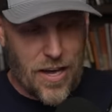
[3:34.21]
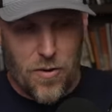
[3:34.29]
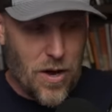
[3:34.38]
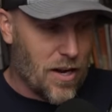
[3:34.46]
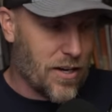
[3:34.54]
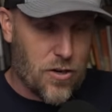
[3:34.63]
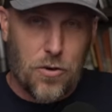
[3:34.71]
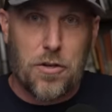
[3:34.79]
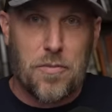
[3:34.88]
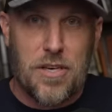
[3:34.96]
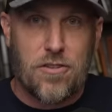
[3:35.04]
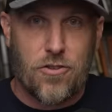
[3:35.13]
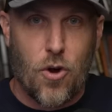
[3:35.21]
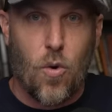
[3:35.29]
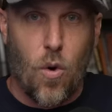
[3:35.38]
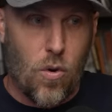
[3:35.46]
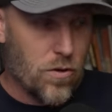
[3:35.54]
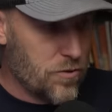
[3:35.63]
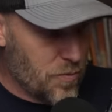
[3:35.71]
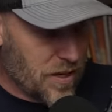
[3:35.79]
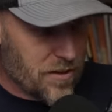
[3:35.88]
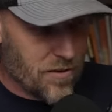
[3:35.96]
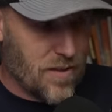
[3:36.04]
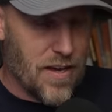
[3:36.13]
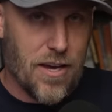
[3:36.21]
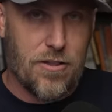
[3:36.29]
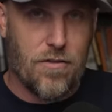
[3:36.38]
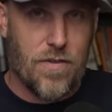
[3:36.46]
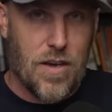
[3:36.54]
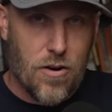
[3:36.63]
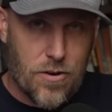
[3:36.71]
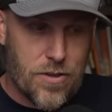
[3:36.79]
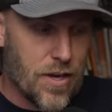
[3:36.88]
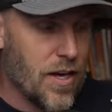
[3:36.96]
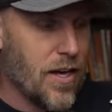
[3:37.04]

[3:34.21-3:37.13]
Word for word: well, it can only be so old because of the age of the earth.